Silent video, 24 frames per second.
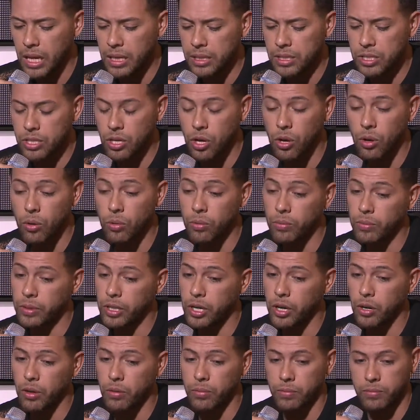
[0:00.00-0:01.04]
so, you
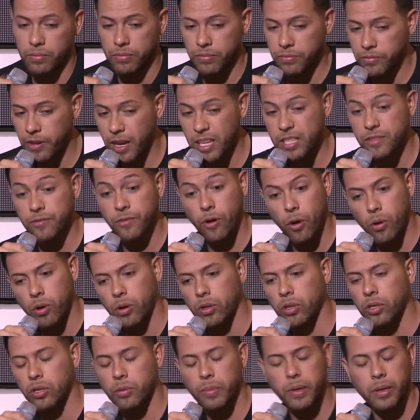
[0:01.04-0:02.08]
know, fast forward a
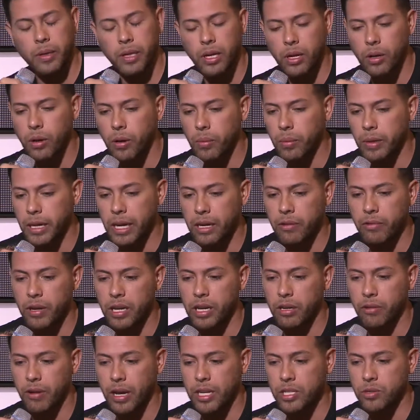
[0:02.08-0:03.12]
little bit, you know, I'm getting ready
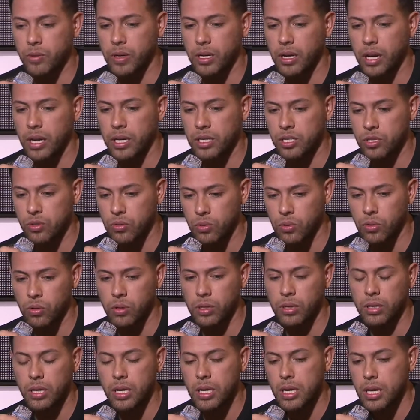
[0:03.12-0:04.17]
to graduate high school.
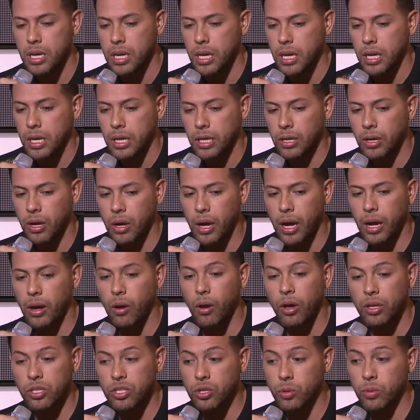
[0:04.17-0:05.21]
And, you know, I
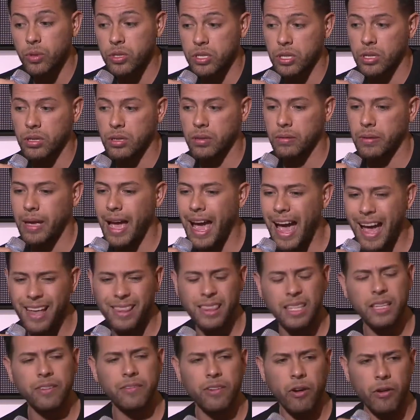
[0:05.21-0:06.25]
also was an
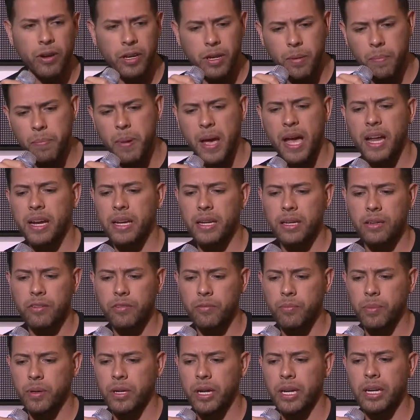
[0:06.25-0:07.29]
athlete, very
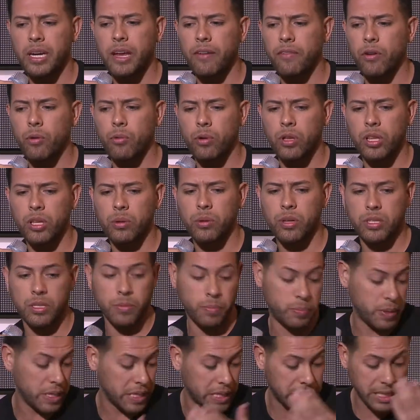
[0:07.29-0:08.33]
competitive, but I never really was a
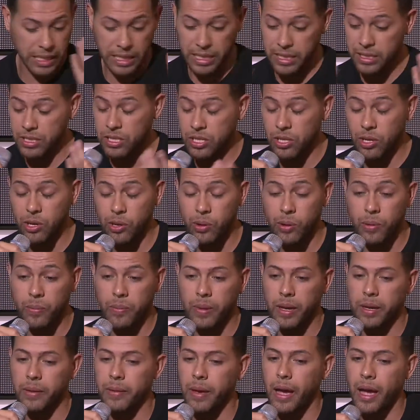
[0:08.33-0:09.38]
big kid. So
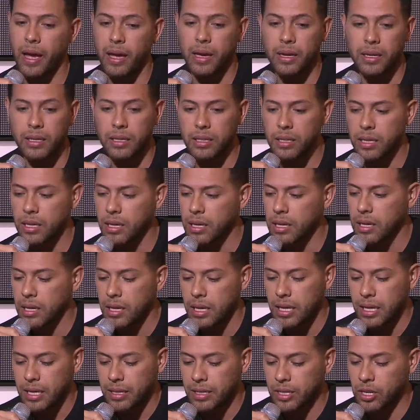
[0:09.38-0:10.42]
I,
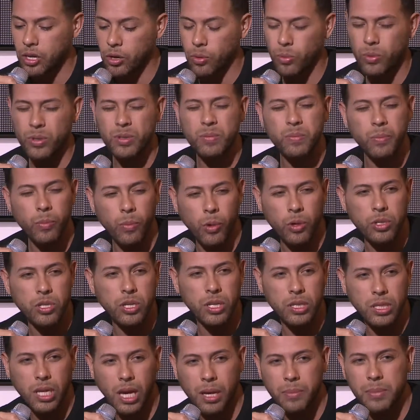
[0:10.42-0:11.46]
you know, was most of
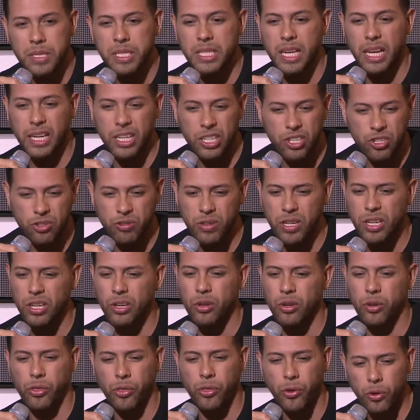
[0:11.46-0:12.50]
the time second
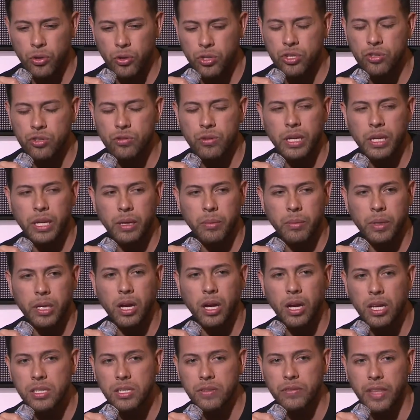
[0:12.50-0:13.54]
string or third string. And
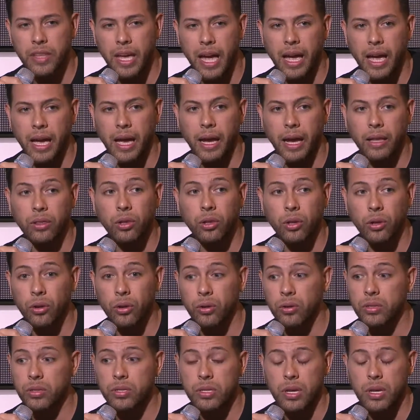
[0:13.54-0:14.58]
because of that, I
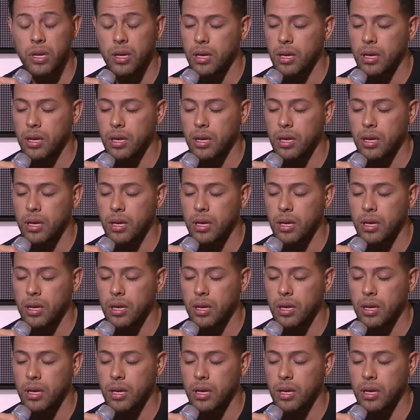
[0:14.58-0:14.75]
learned